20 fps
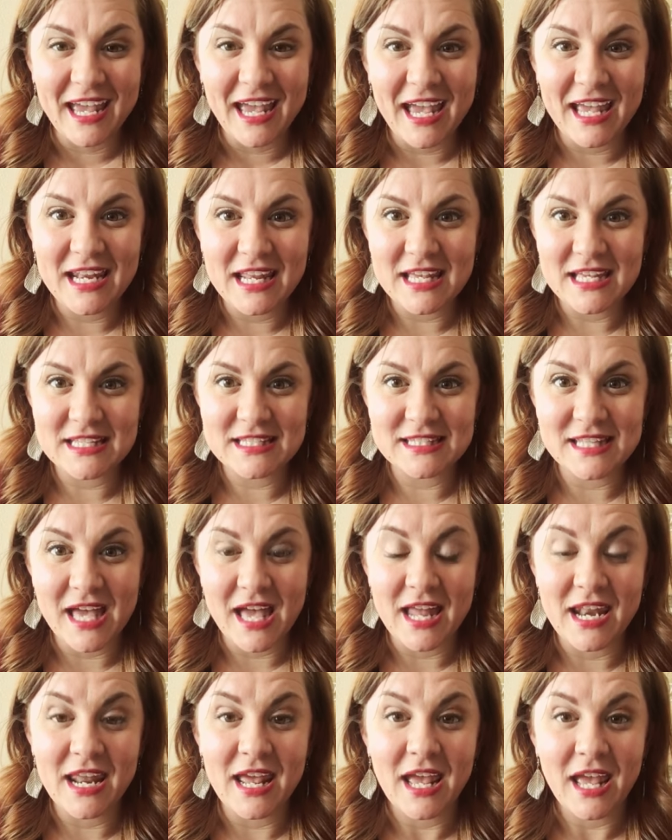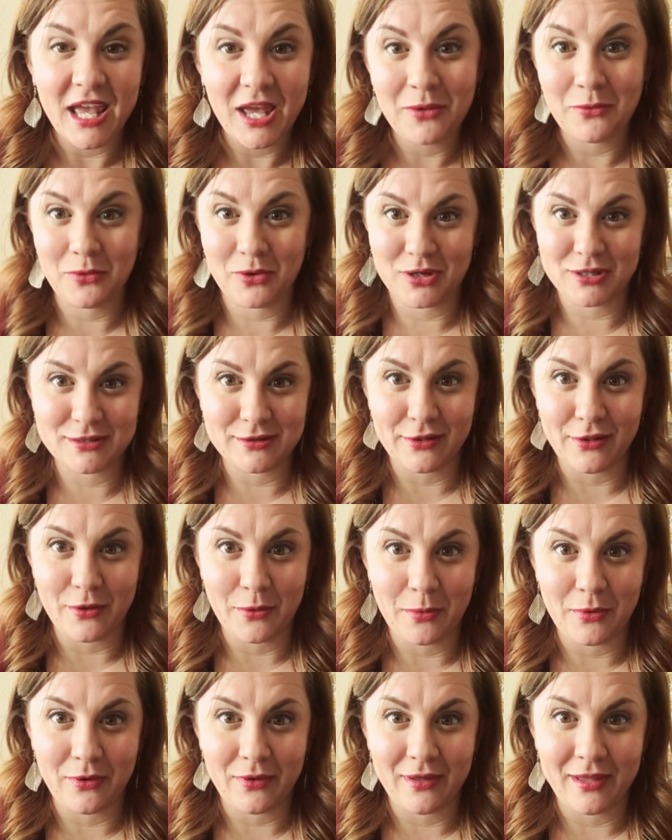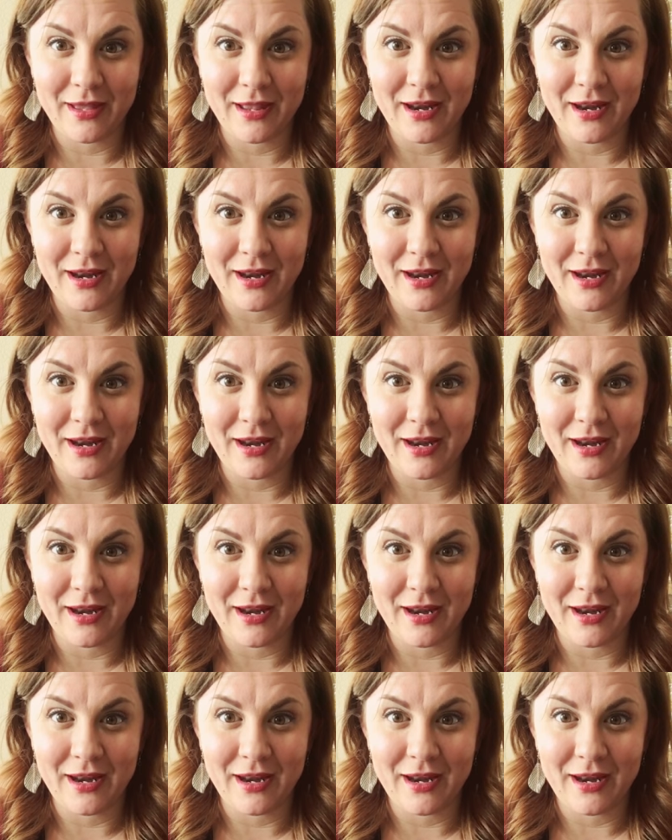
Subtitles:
And he said, "It Works Global."